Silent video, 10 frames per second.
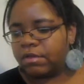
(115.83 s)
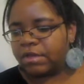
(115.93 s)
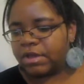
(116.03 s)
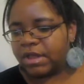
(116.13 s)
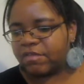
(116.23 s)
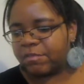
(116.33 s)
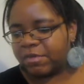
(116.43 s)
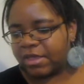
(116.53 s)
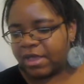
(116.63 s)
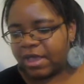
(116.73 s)
the next
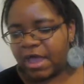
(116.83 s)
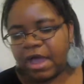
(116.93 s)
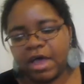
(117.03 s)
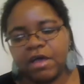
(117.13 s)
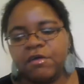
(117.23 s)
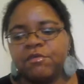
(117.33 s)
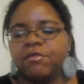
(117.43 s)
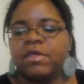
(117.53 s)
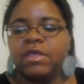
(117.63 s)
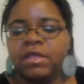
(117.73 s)
pick I
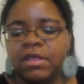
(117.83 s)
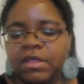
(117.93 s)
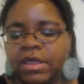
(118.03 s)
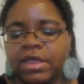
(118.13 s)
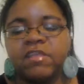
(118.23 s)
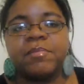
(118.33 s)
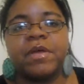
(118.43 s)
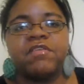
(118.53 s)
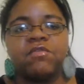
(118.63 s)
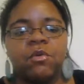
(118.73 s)
have is
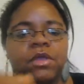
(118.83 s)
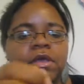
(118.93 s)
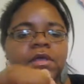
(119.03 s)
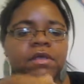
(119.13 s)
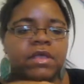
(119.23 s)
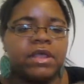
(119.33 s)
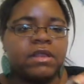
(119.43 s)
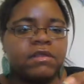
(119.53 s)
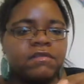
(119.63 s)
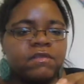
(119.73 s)
by Zoya and
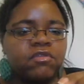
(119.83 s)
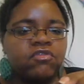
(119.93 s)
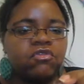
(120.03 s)
it is in